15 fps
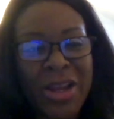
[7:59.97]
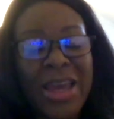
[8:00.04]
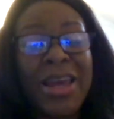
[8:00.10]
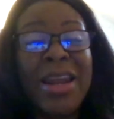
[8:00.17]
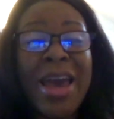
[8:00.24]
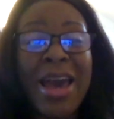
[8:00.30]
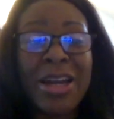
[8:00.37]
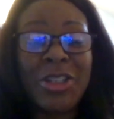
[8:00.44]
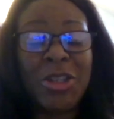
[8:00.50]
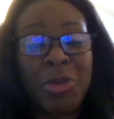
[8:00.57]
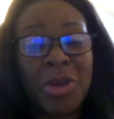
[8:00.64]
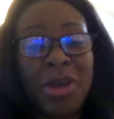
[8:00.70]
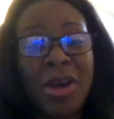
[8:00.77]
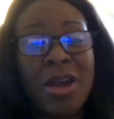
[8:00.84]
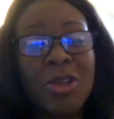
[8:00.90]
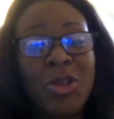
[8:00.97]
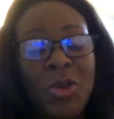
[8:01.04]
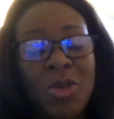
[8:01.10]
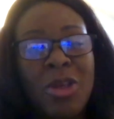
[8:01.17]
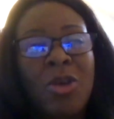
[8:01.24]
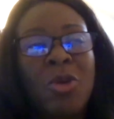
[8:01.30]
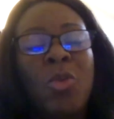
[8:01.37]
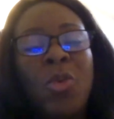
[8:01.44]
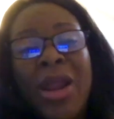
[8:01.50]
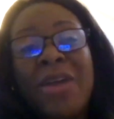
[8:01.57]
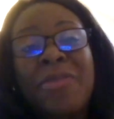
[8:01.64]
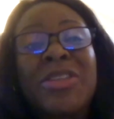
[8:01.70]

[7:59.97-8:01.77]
and actually, to be honest with you, what I've